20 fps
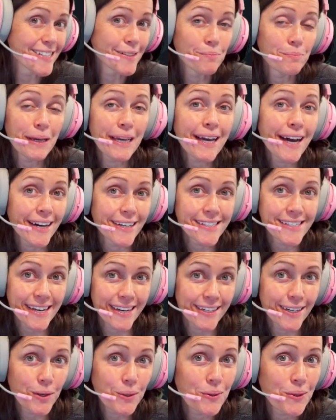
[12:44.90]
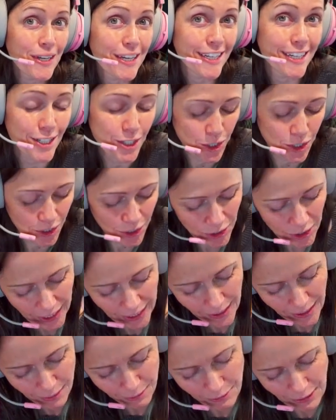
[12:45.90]
because I know the initial
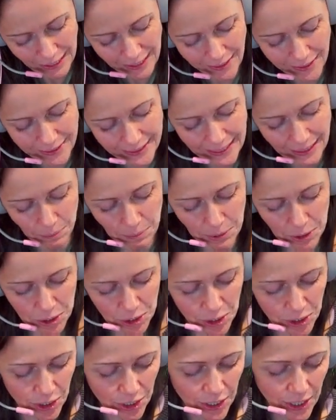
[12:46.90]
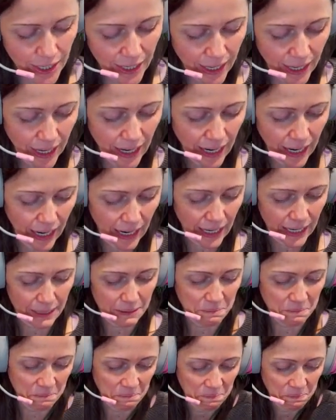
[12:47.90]
and the final temperature,
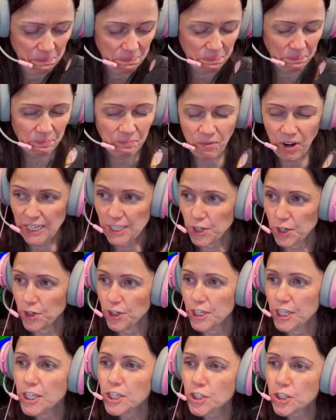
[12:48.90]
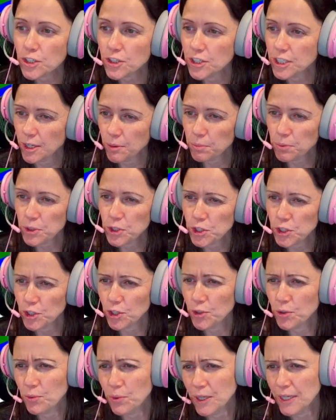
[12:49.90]
right? Your initial
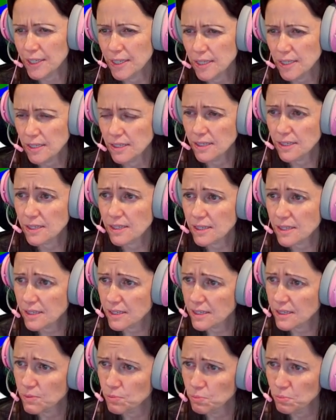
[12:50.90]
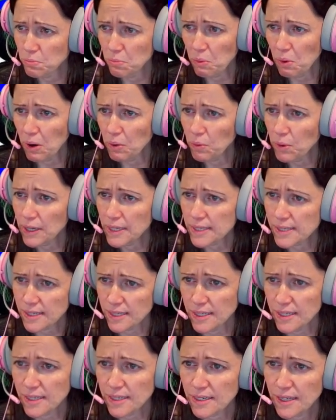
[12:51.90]
temperature was, what was
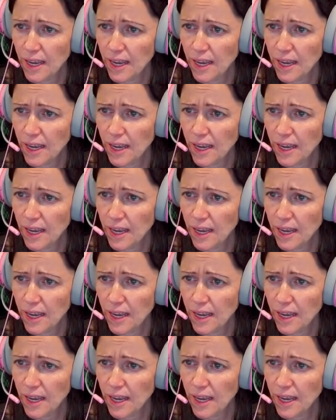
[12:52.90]
it?